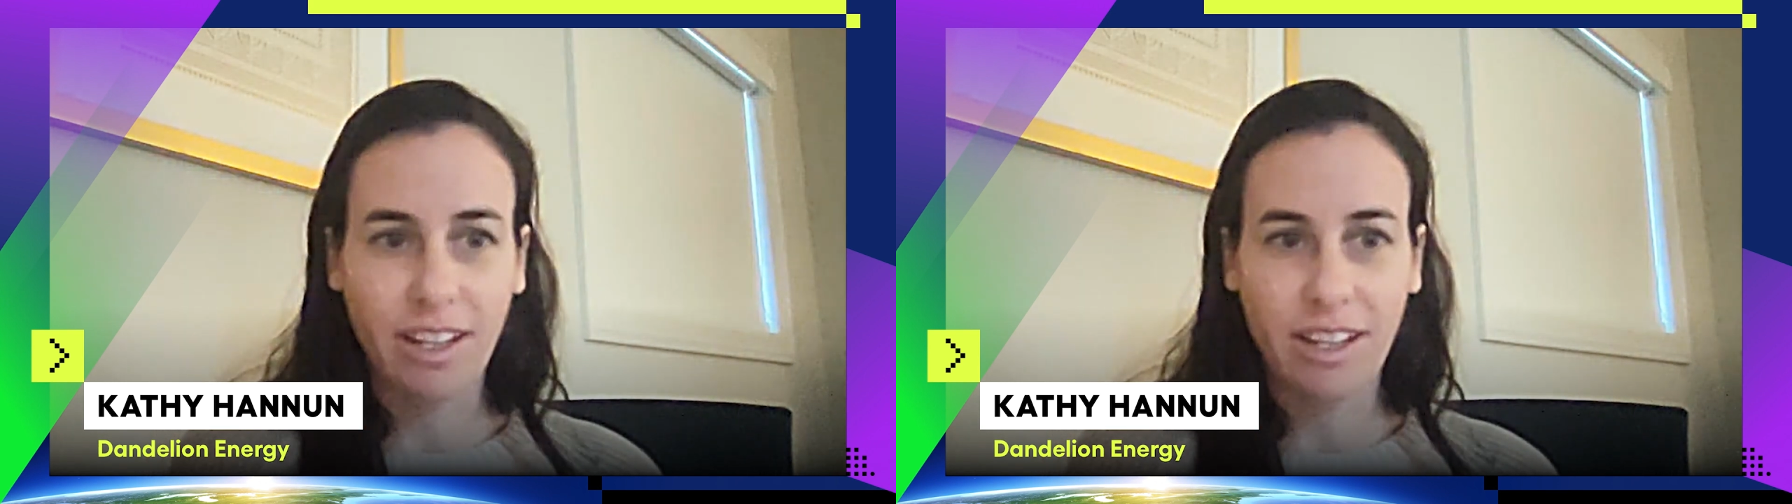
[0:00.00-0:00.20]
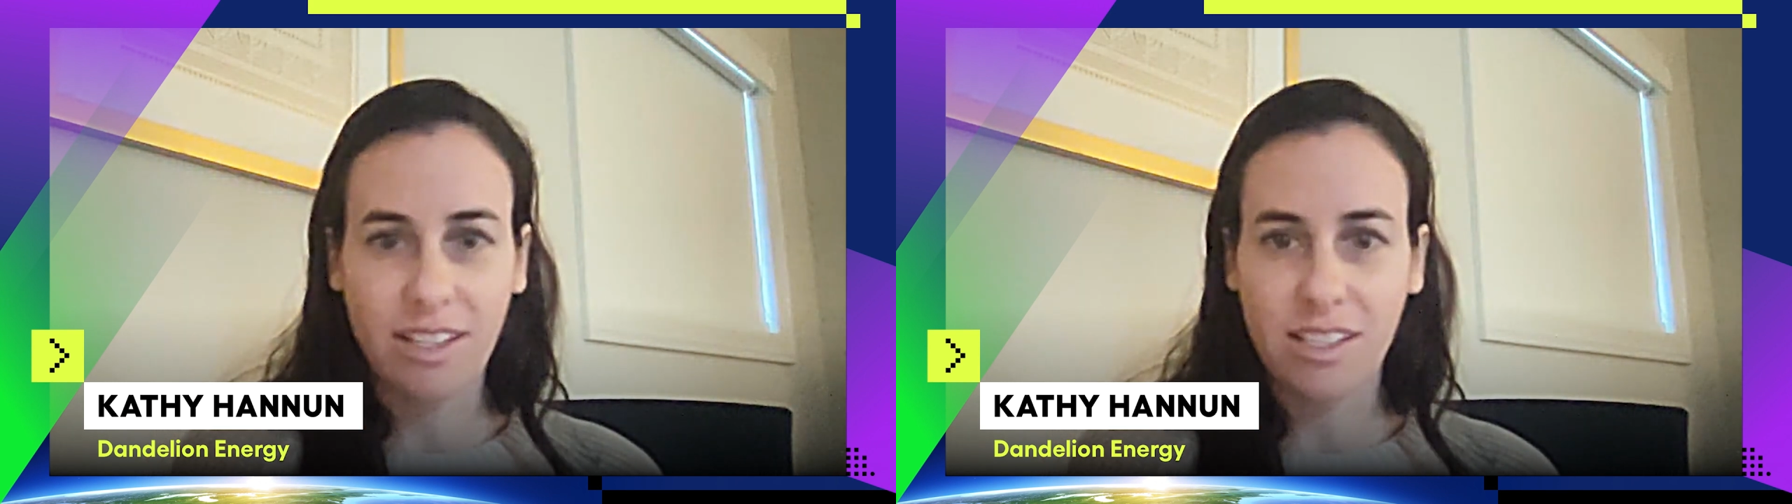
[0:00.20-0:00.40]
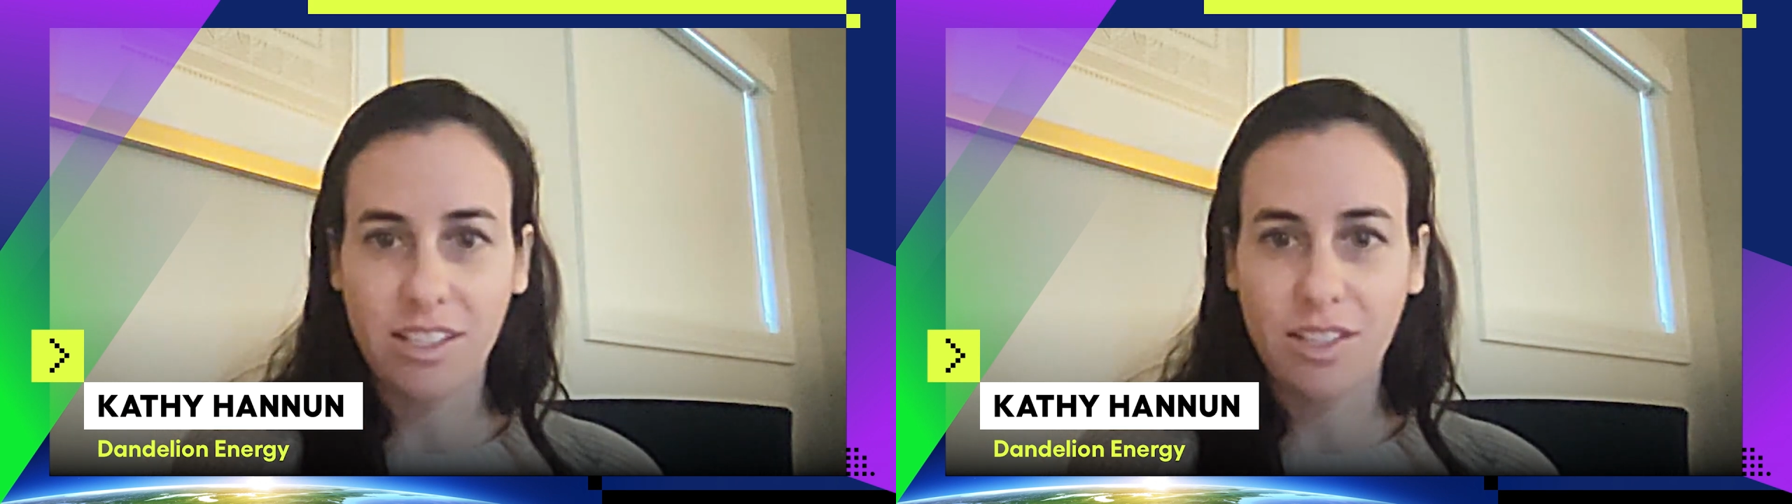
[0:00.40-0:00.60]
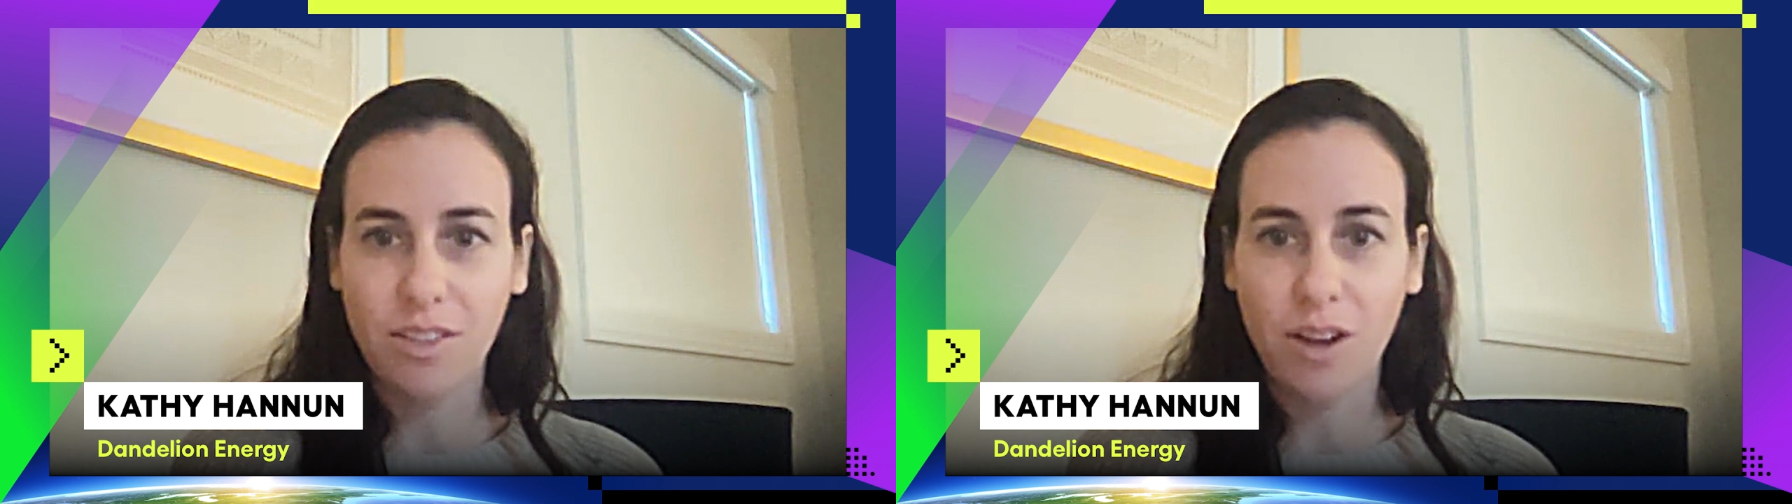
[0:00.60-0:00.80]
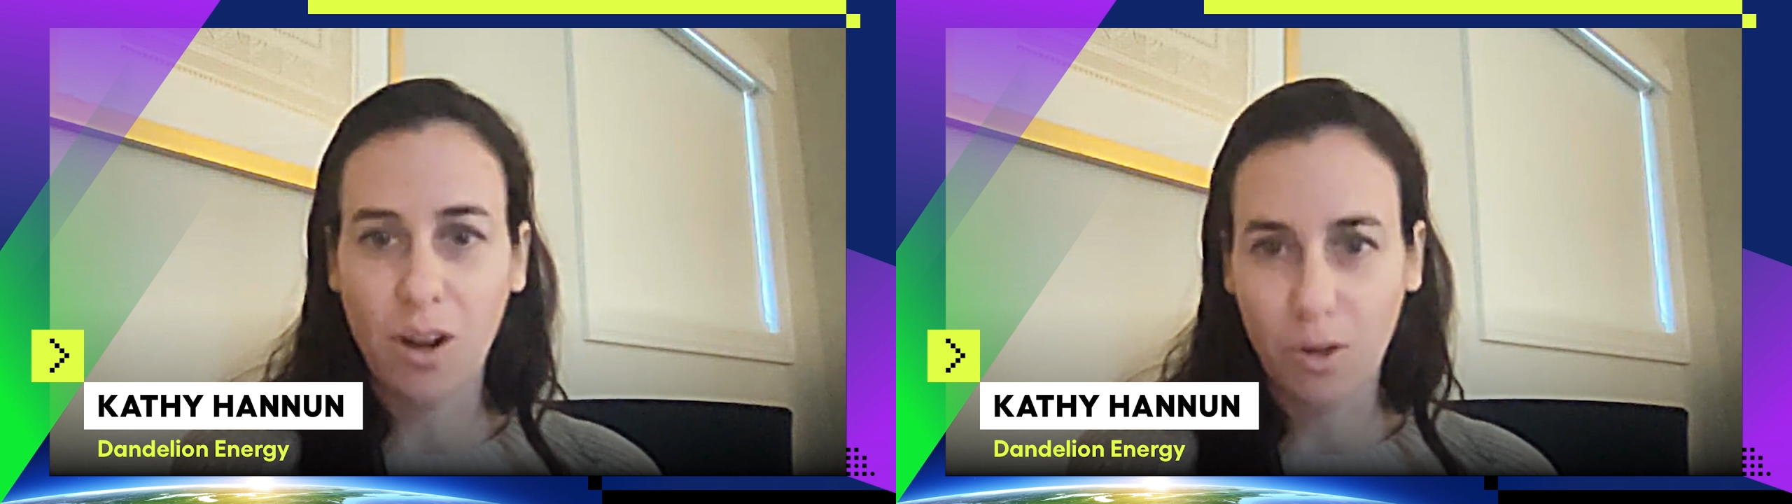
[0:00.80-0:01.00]

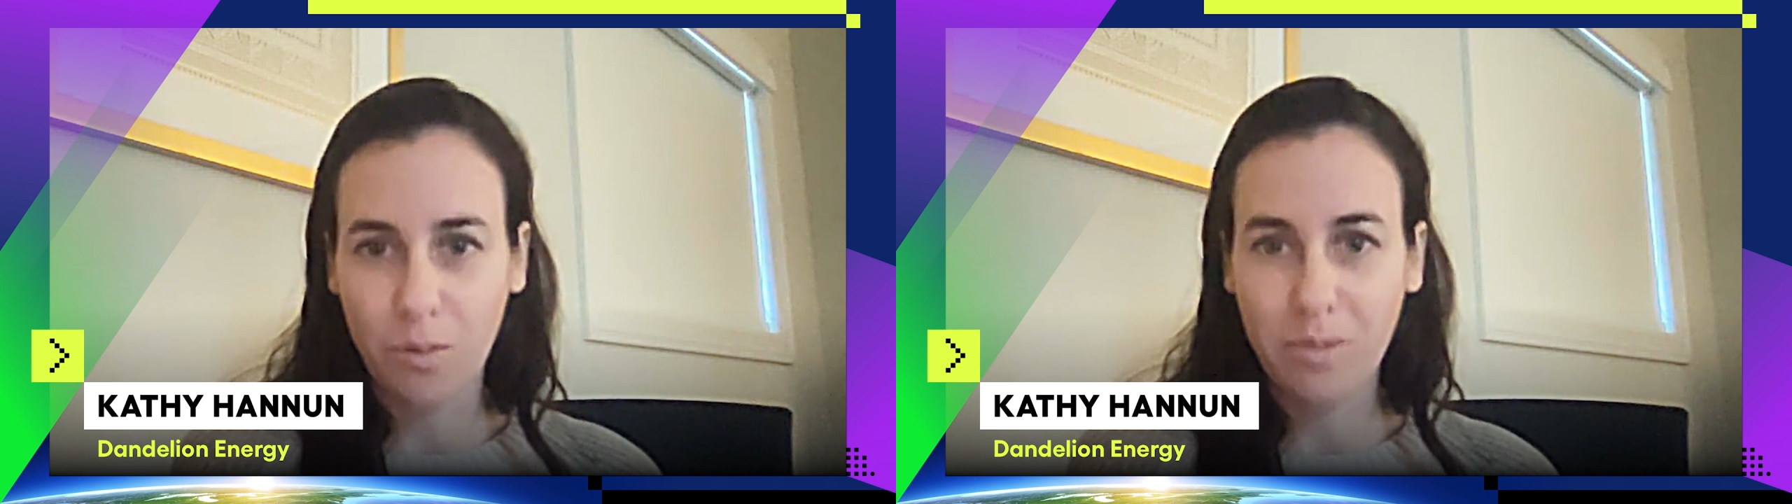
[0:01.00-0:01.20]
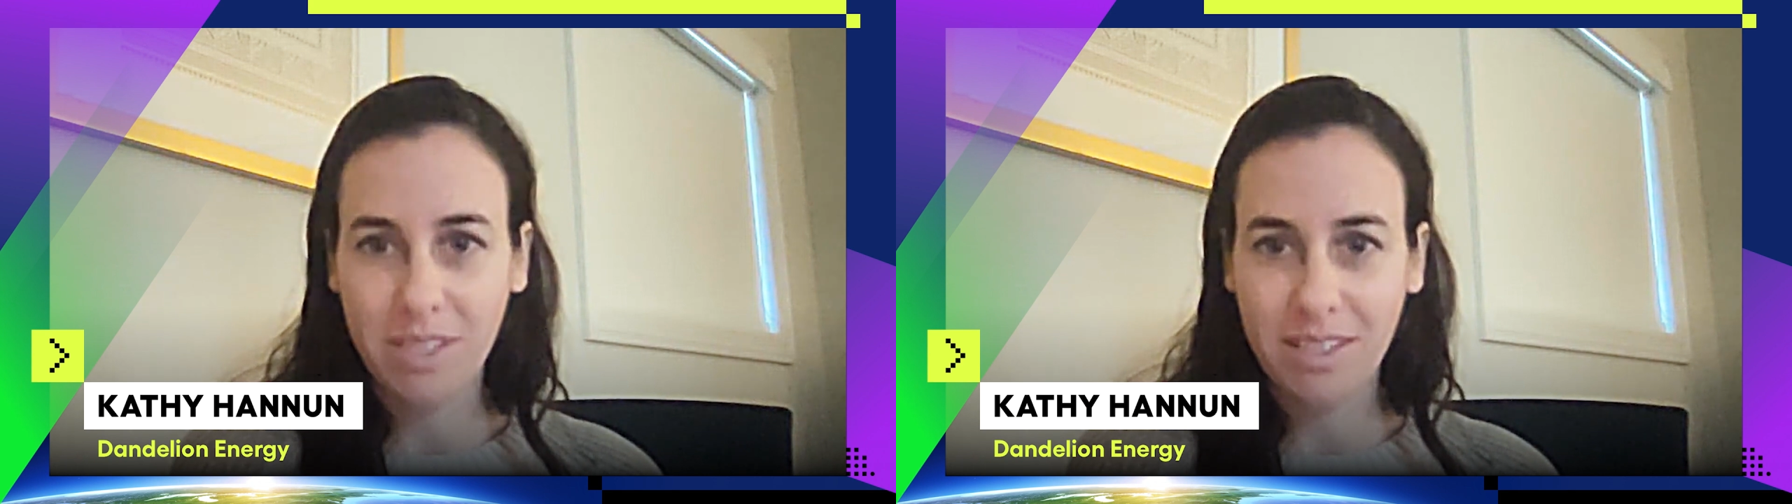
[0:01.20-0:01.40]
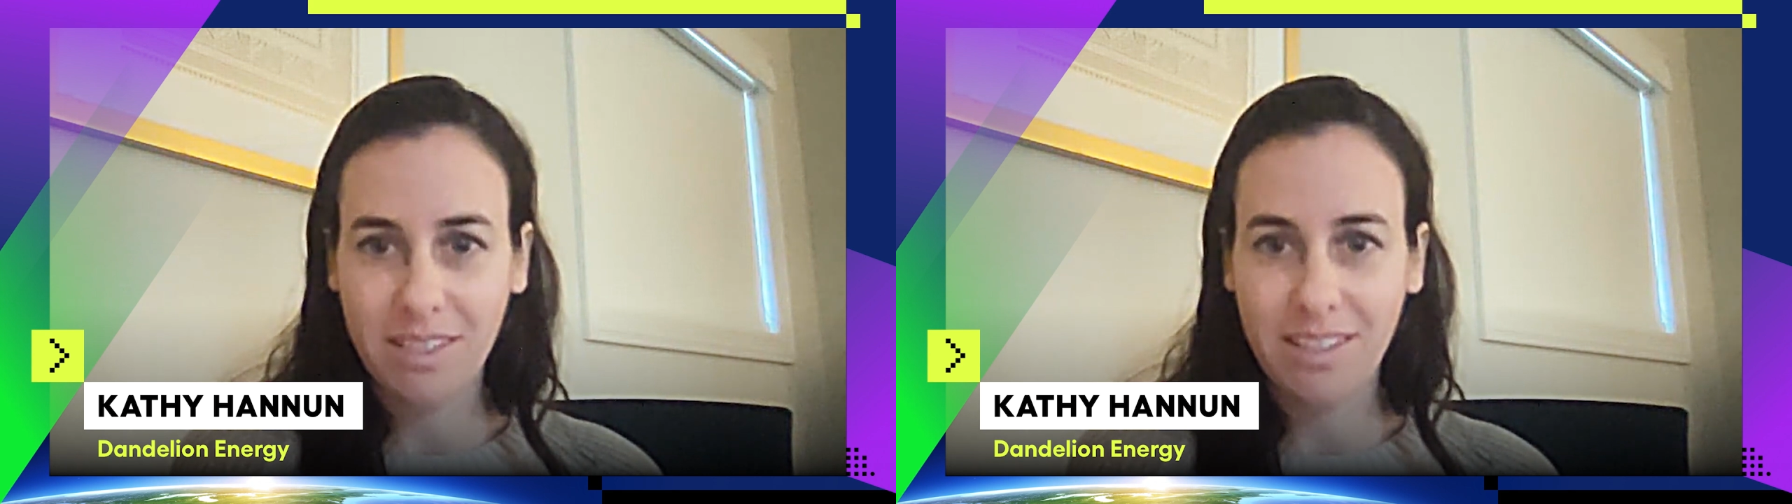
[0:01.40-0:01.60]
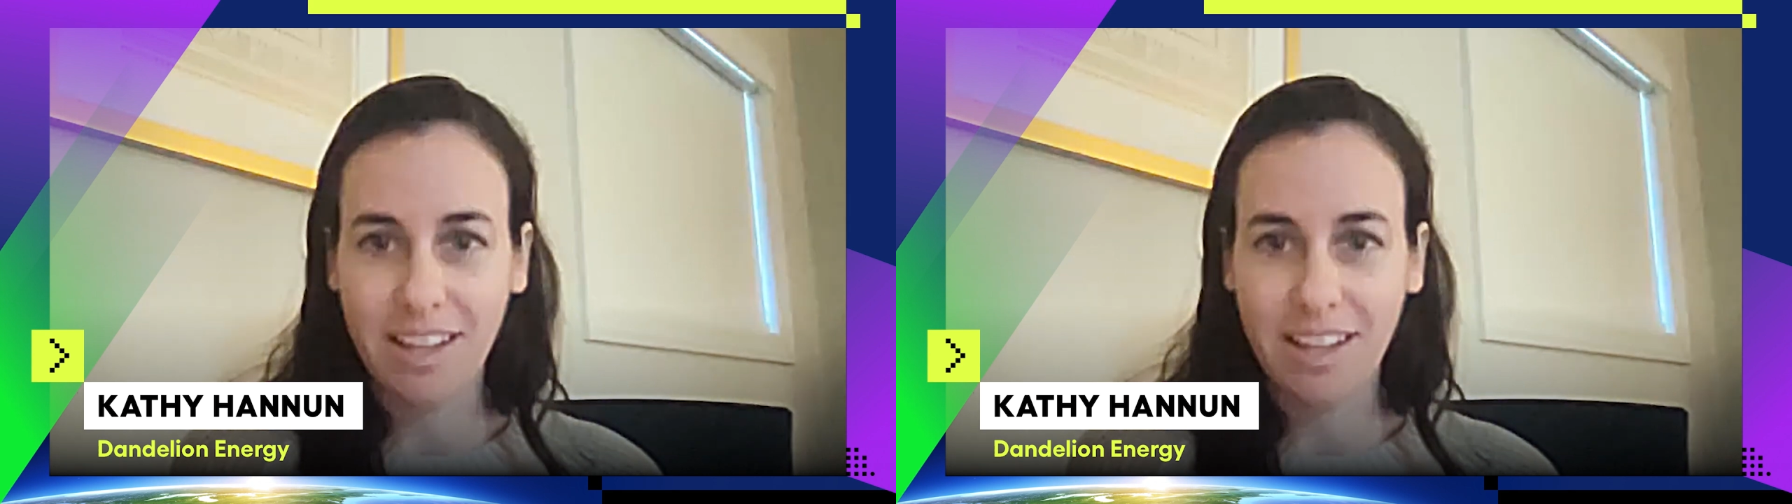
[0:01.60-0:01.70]
into homes